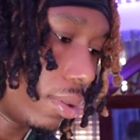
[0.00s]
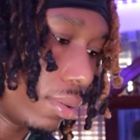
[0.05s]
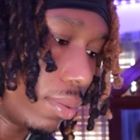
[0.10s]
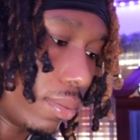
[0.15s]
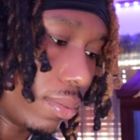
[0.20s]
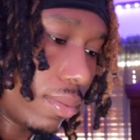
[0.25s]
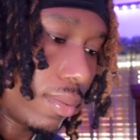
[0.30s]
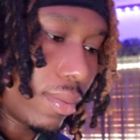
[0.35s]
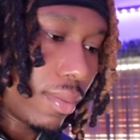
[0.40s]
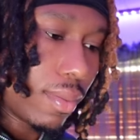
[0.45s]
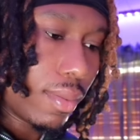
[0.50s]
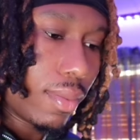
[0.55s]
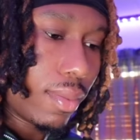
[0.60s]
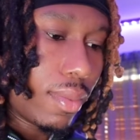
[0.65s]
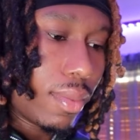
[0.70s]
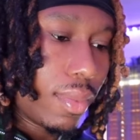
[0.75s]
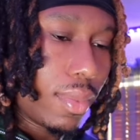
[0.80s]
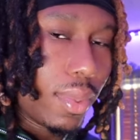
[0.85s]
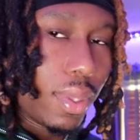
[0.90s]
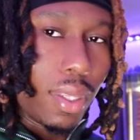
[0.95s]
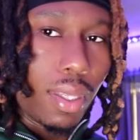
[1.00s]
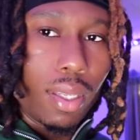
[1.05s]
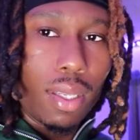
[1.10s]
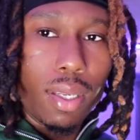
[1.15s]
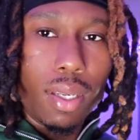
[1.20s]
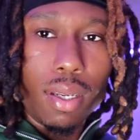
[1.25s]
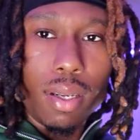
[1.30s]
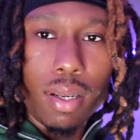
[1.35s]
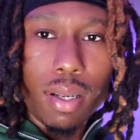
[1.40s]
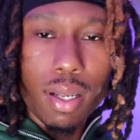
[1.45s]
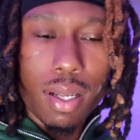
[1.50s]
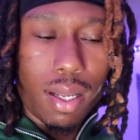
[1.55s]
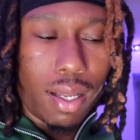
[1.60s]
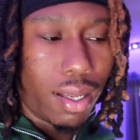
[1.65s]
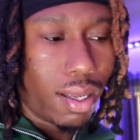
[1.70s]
Nothing is said.